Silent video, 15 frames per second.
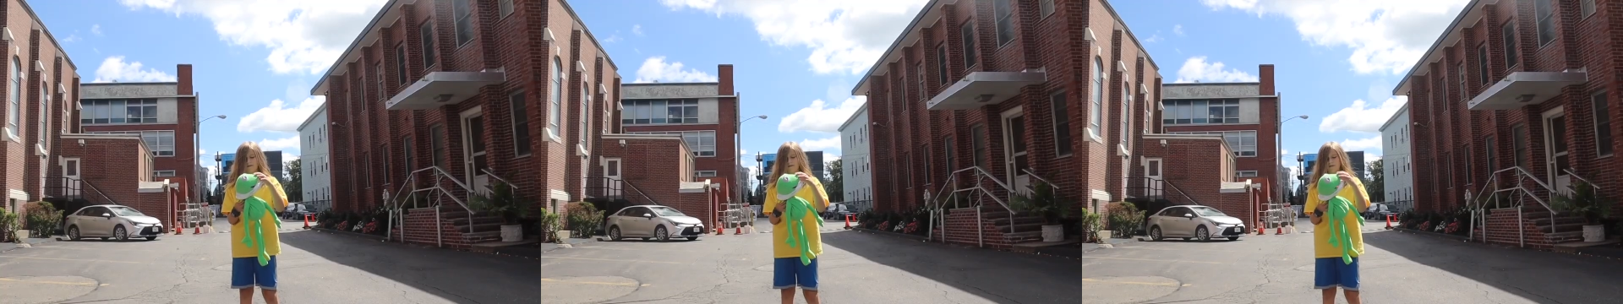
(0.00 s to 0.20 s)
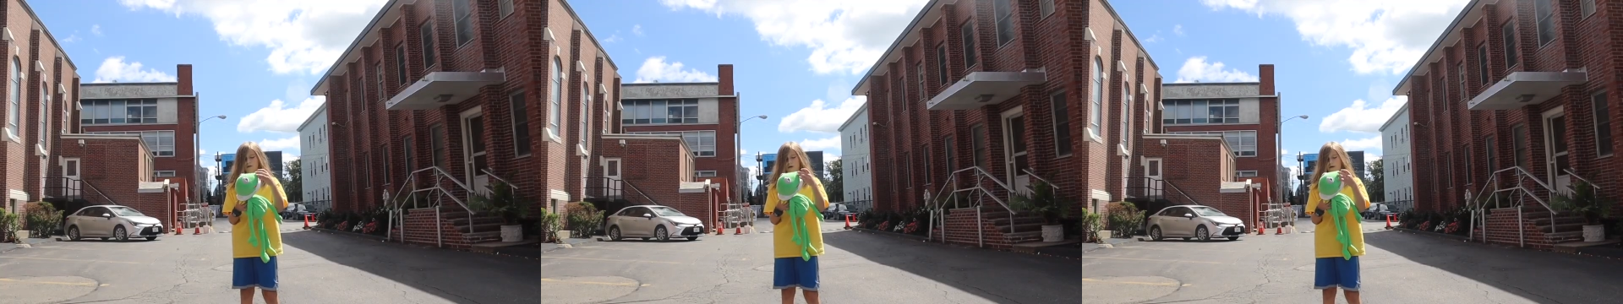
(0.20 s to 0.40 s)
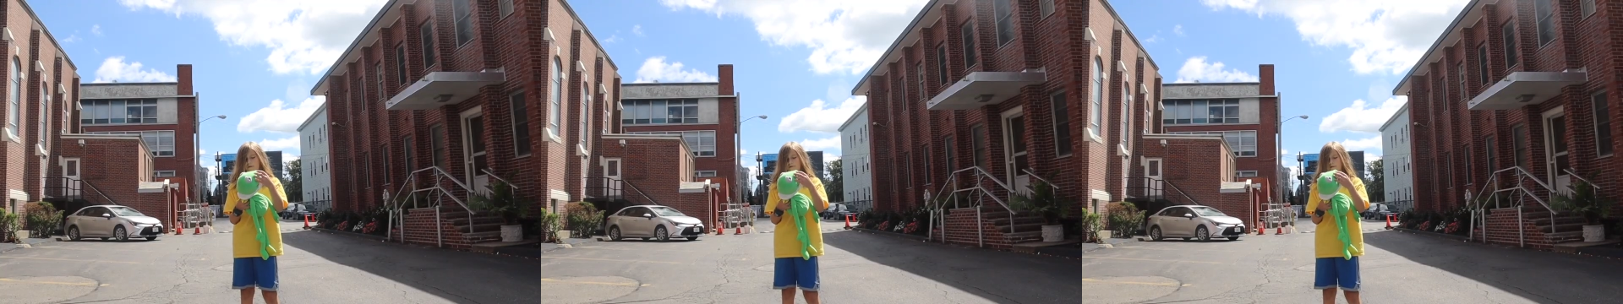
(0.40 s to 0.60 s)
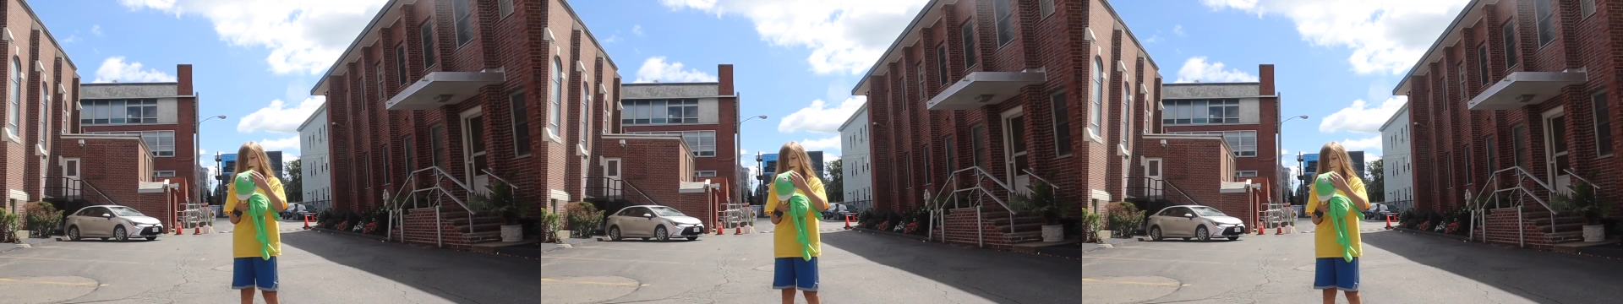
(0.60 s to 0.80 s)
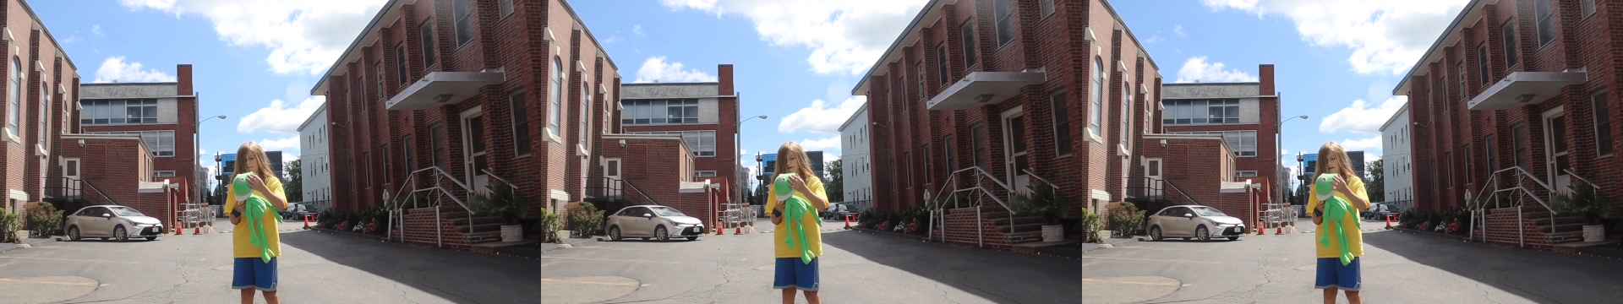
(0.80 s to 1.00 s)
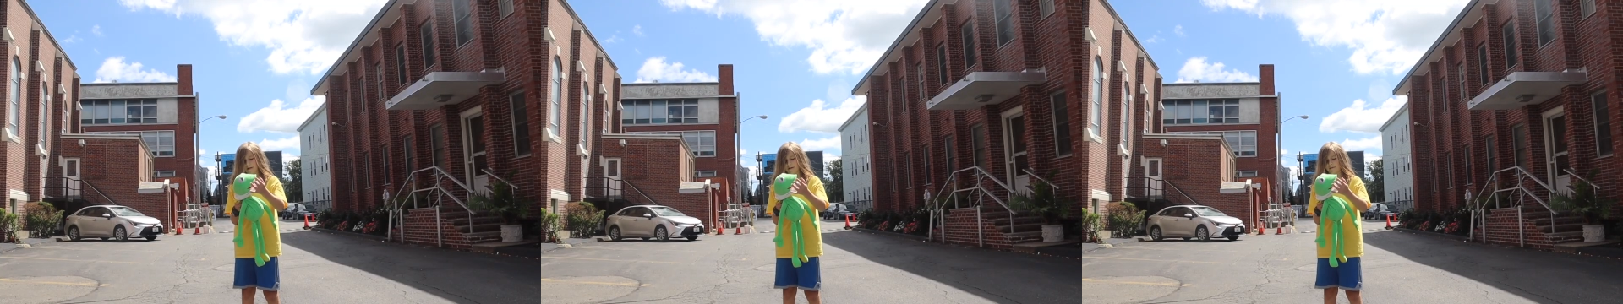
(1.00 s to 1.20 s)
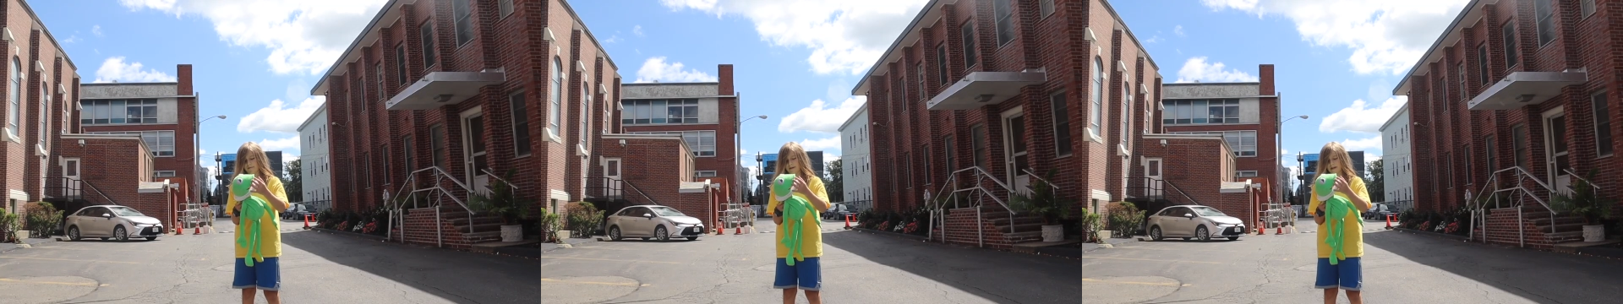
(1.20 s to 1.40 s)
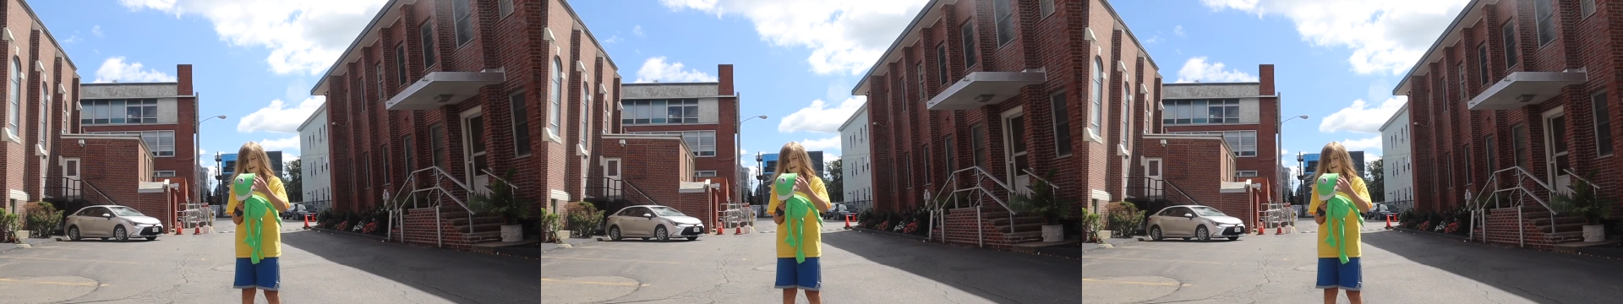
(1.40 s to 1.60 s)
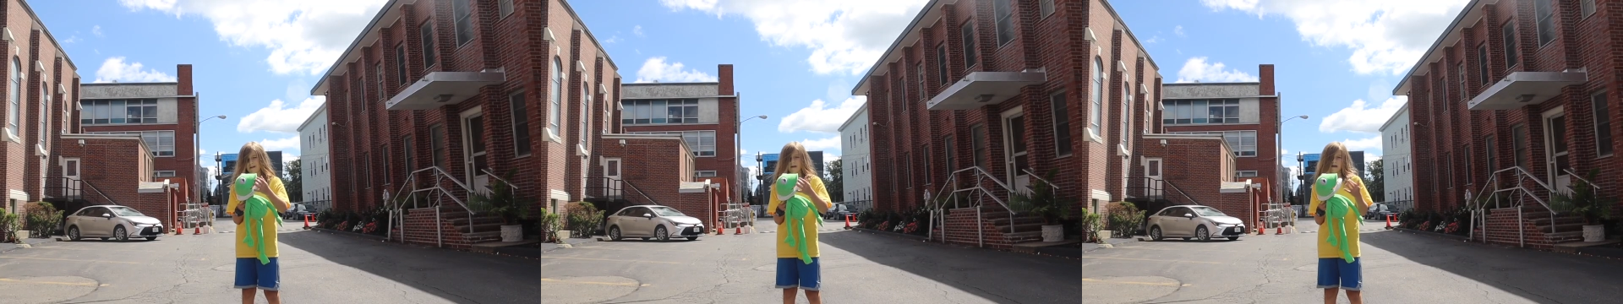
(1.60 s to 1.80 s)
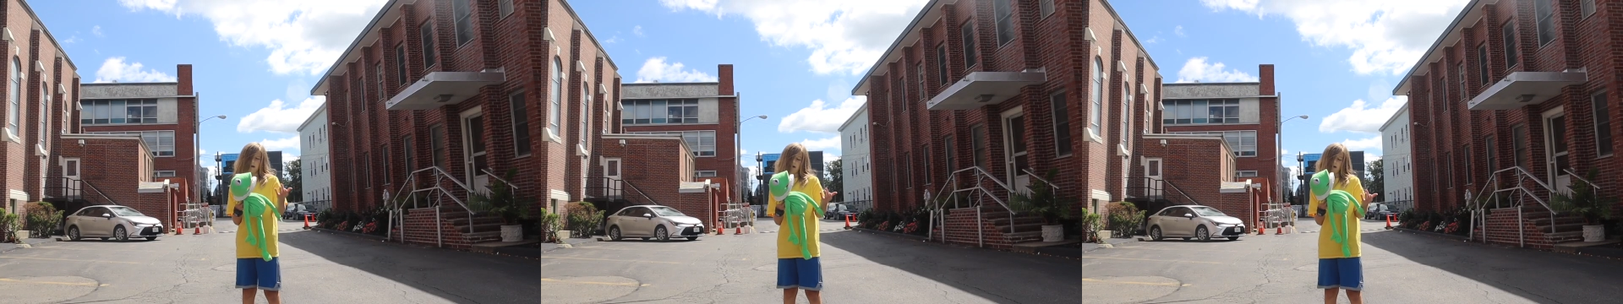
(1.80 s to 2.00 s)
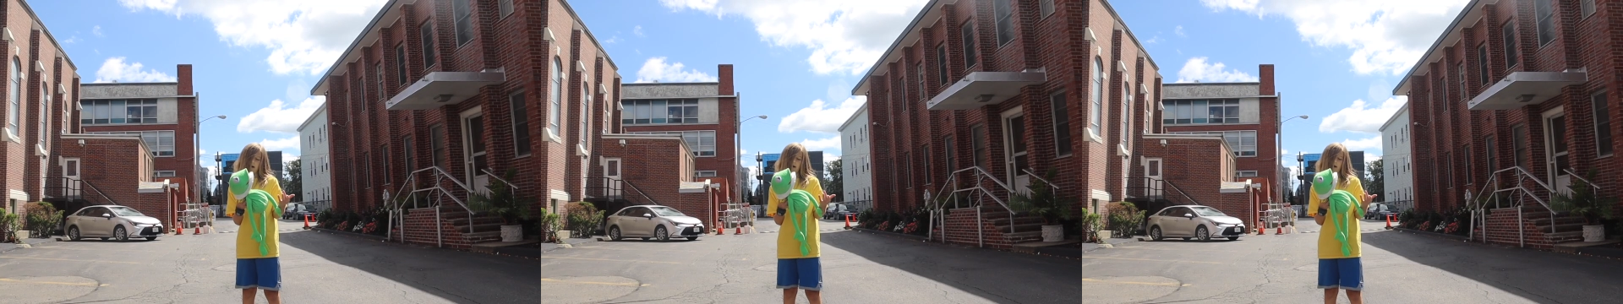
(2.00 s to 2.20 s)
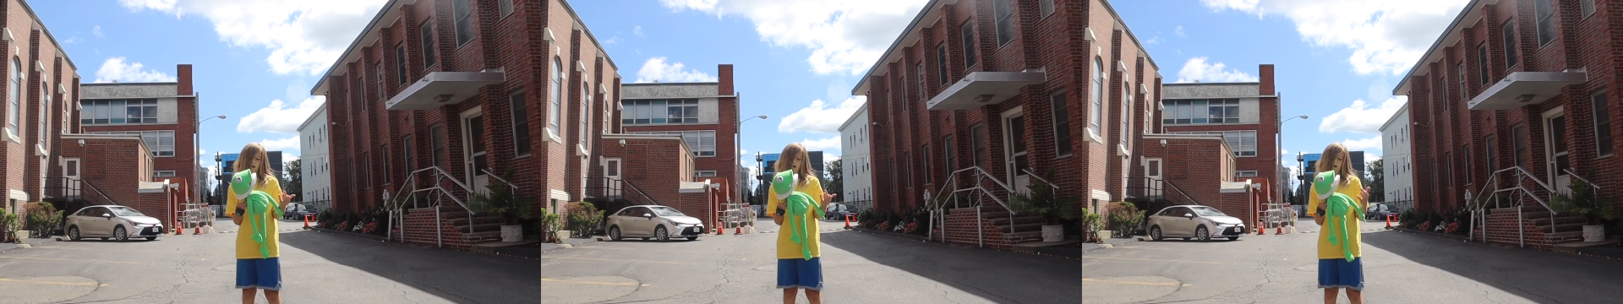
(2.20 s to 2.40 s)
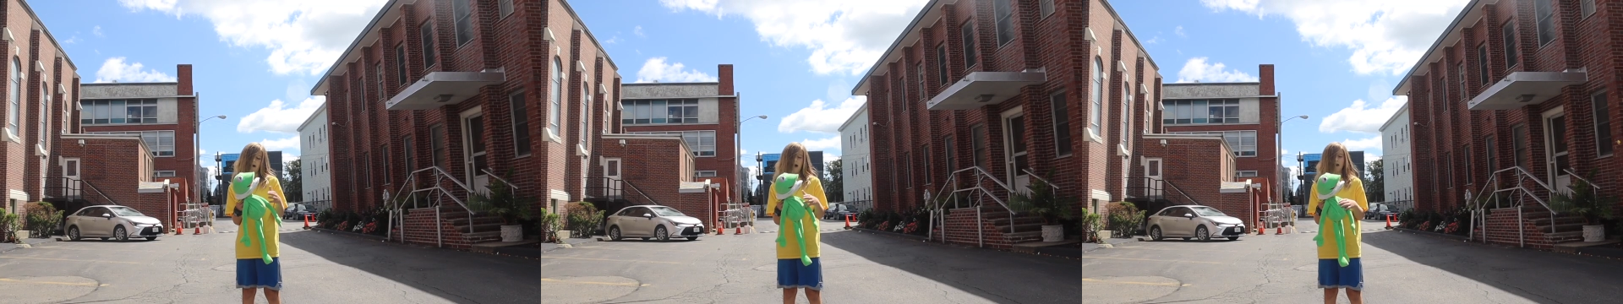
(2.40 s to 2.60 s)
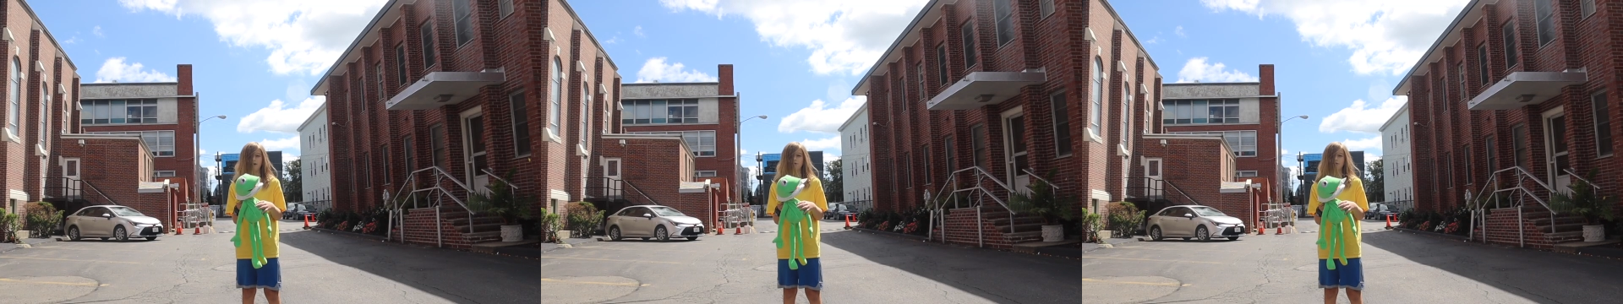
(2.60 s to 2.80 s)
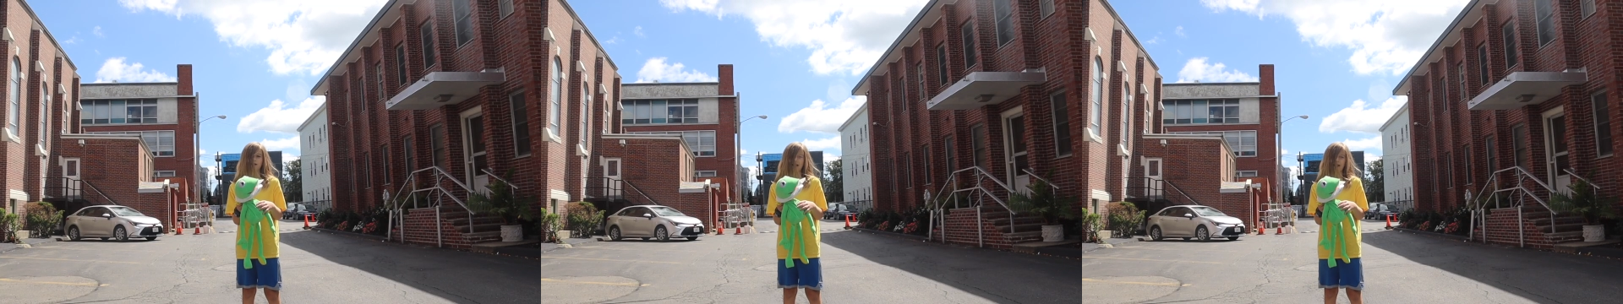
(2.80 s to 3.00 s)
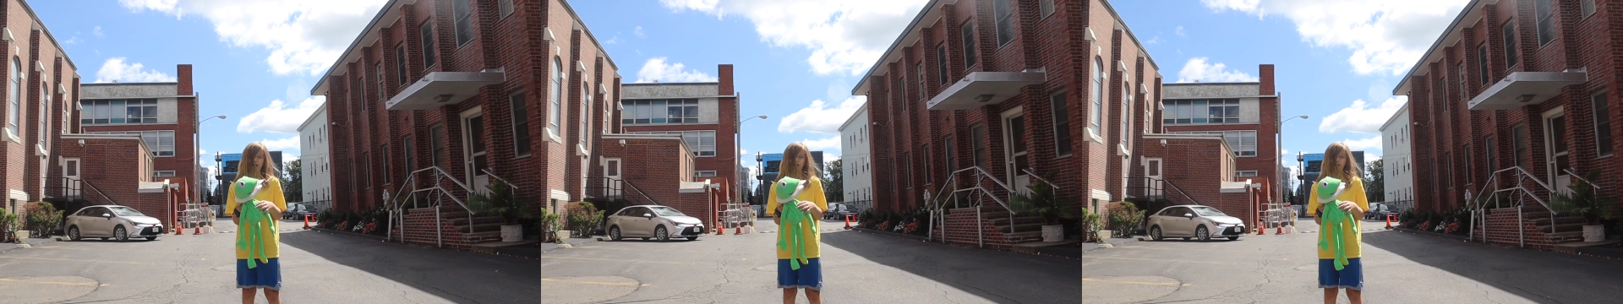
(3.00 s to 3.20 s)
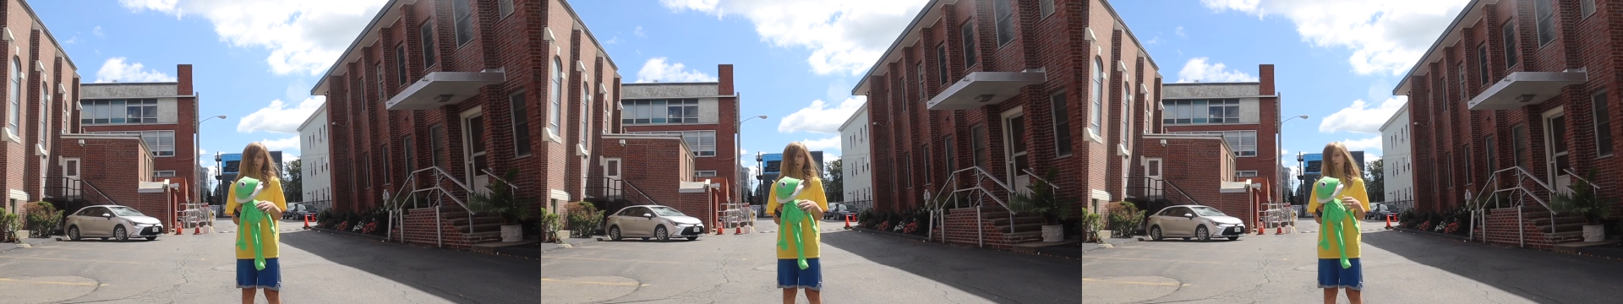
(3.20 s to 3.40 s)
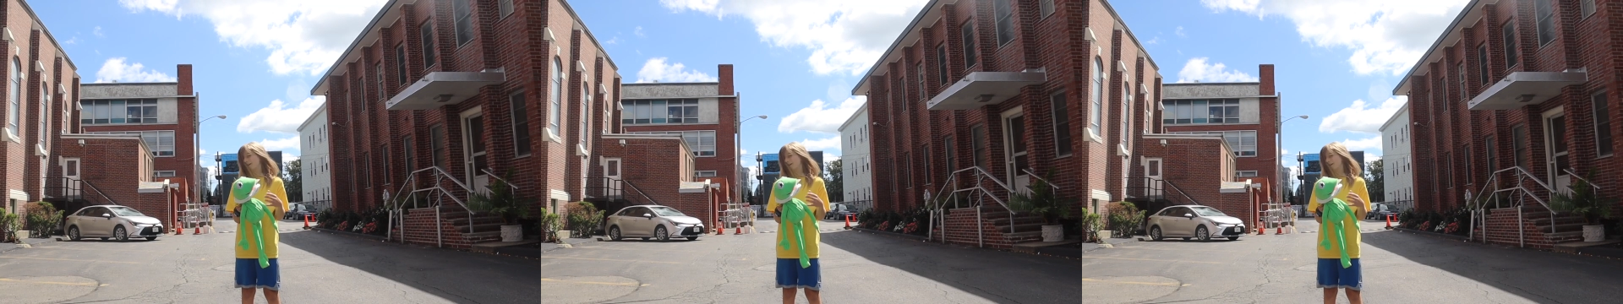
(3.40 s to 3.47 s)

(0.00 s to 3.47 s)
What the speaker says: [unreadable: no face in view]